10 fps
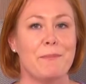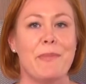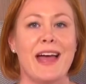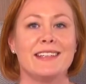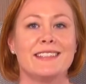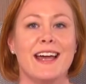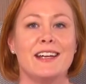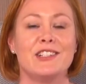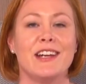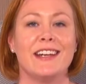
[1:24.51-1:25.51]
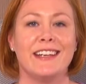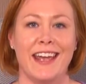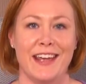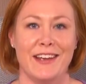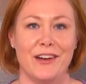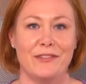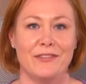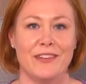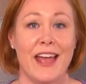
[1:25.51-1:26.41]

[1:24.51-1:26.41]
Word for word: backslash KGov